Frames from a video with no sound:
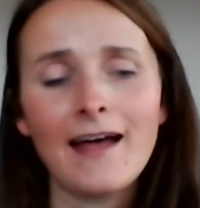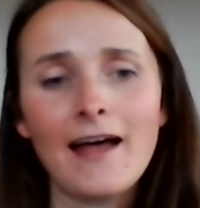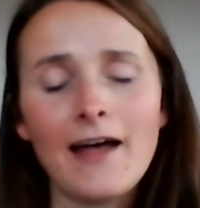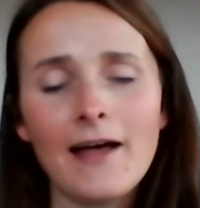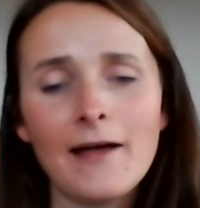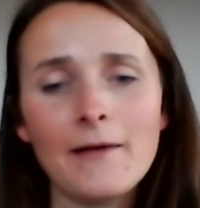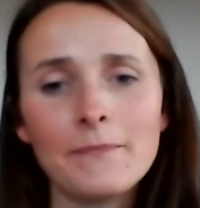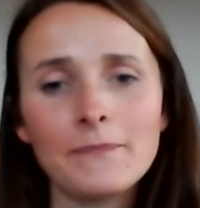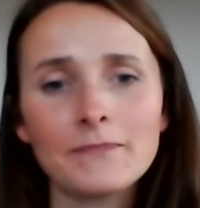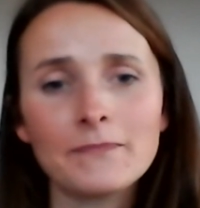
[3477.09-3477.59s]

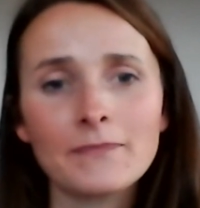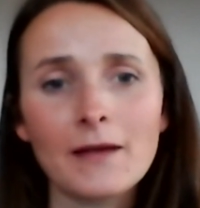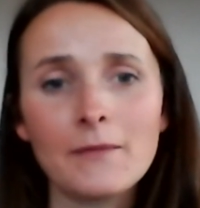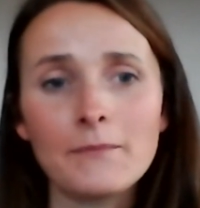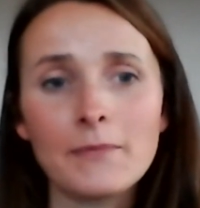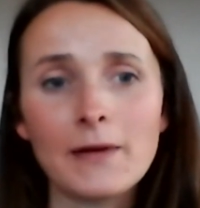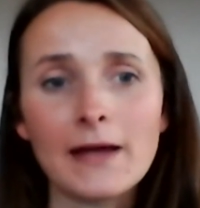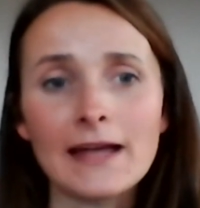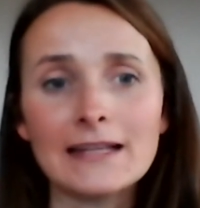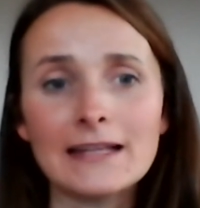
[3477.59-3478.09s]
Um,
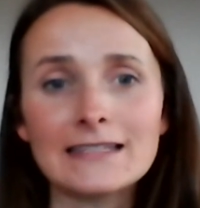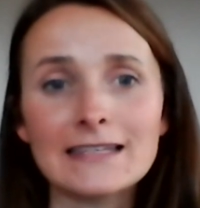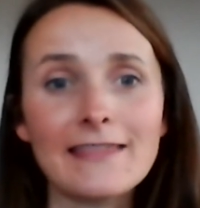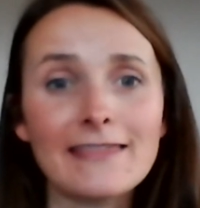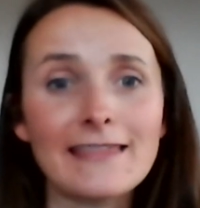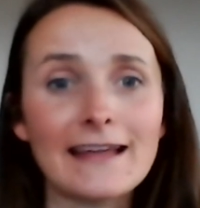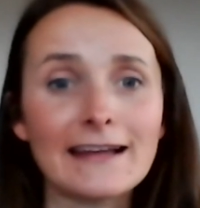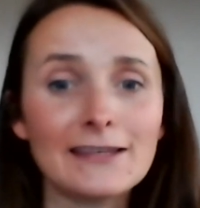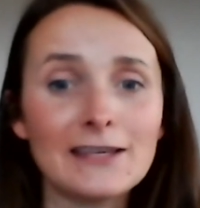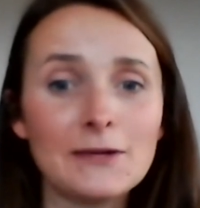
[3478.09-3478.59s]
but
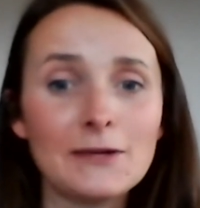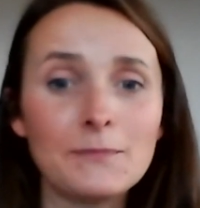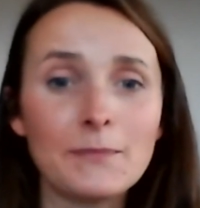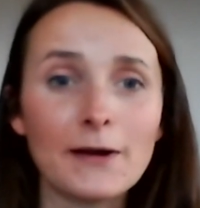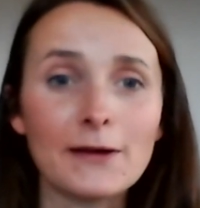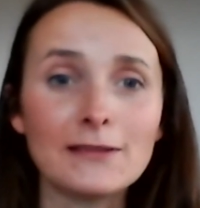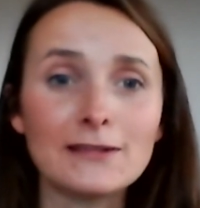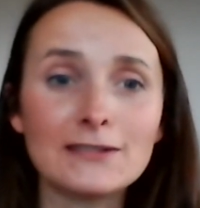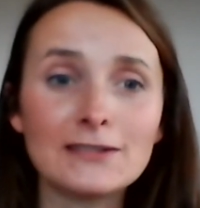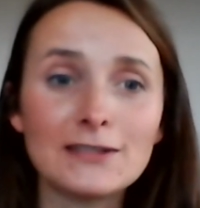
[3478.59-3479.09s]
thank you
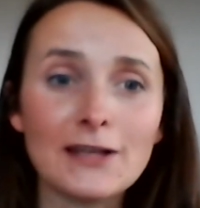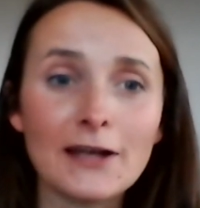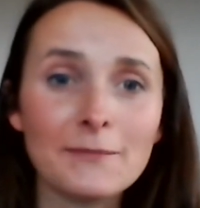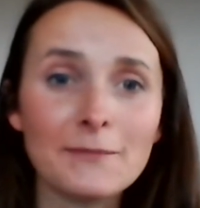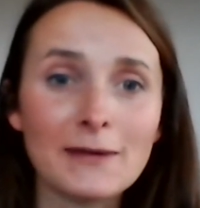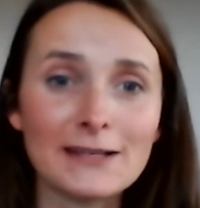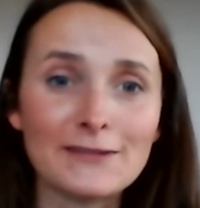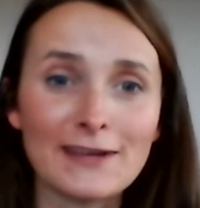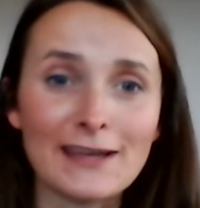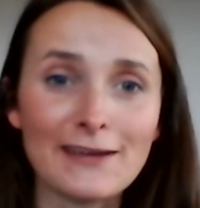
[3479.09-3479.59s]
both so
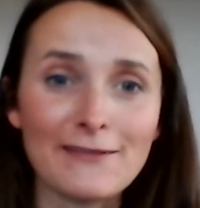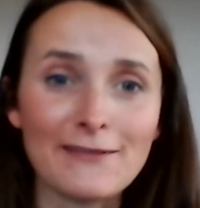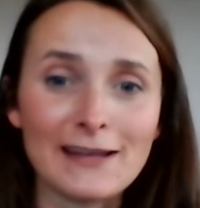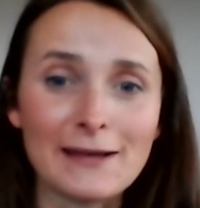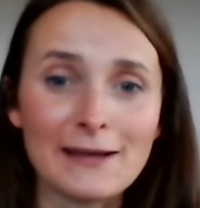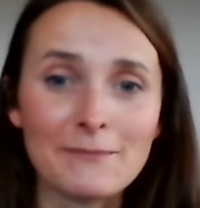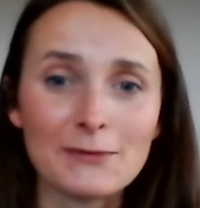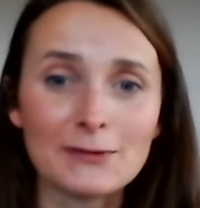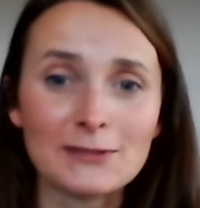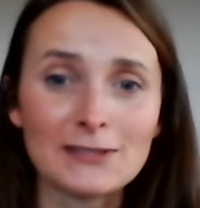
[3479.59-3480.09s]
much for giving
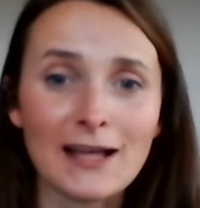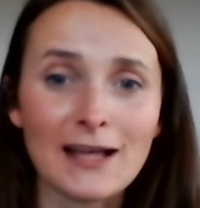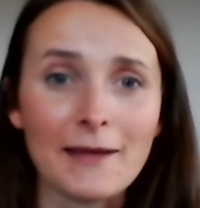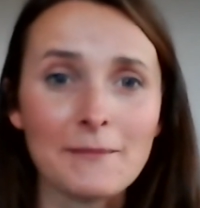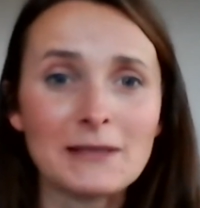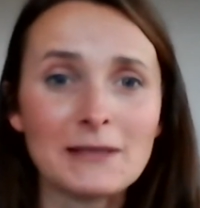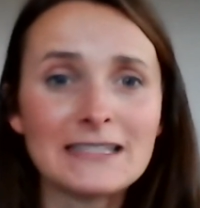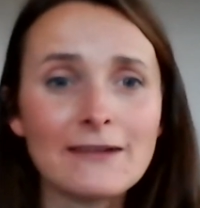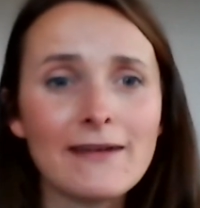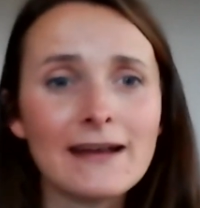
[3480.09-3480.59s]
up your
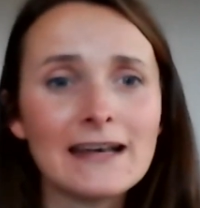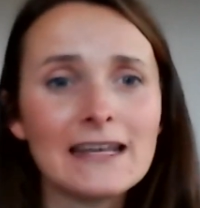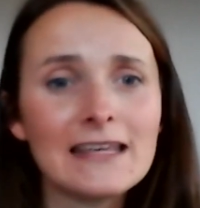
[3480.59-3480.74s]
time. Is there